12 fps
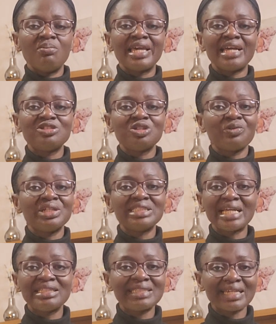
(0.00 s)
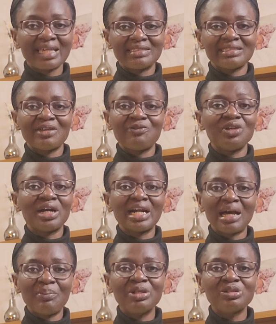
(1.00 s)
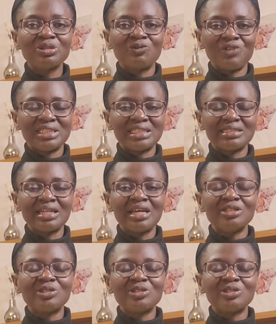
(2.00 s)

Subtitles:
get your return tickets if you are coming to visit.